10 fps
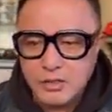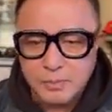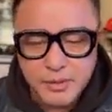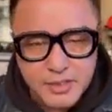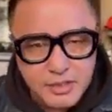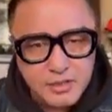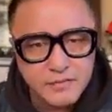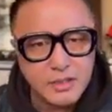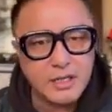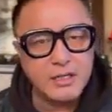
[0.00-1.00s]
preserve
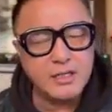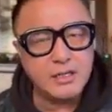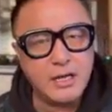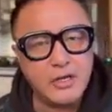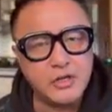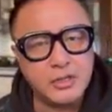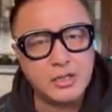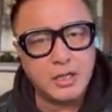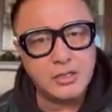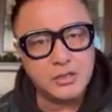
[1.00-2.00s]
the Indian ancient
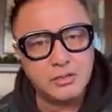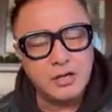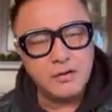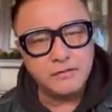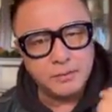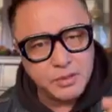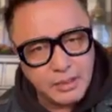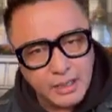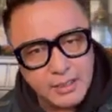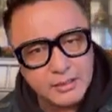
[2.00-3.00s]
culture from the
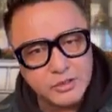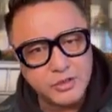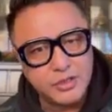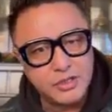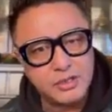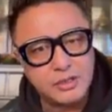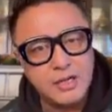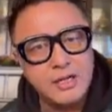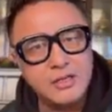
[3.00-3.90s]
Nalanda tradition.